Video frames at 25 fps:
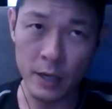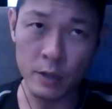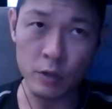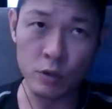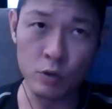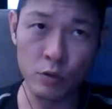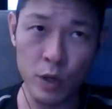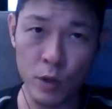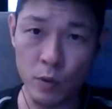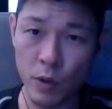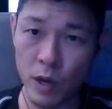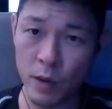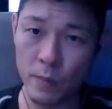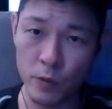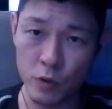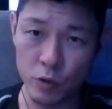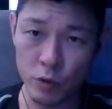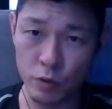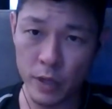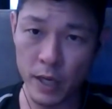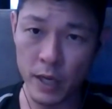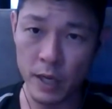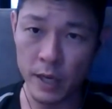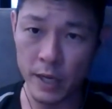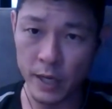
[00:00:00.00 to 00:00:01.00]
doing what I'm
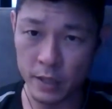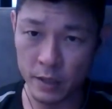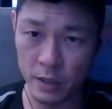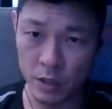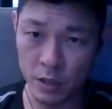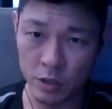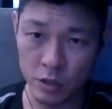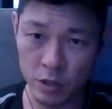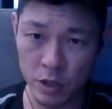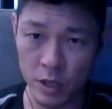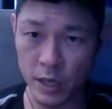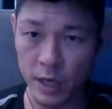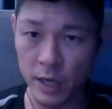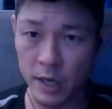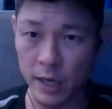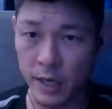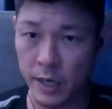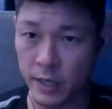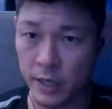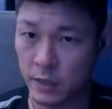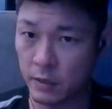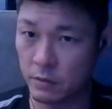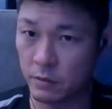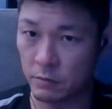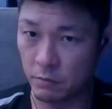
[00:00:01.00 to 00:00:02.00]
doing. I like teaching. I
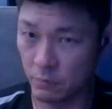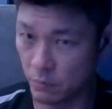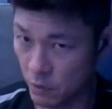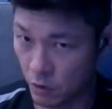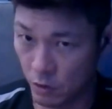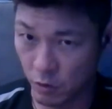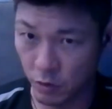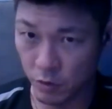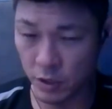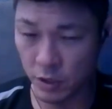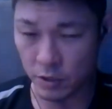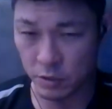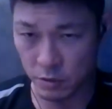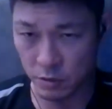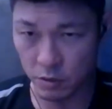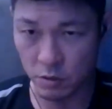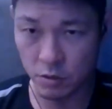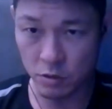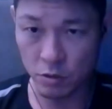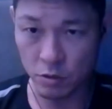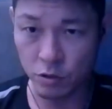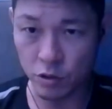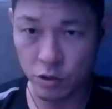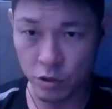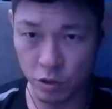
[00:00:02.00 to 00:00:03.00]
like, you know, just
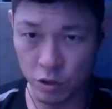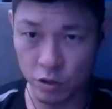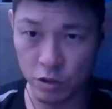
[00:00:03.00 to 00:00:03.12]
still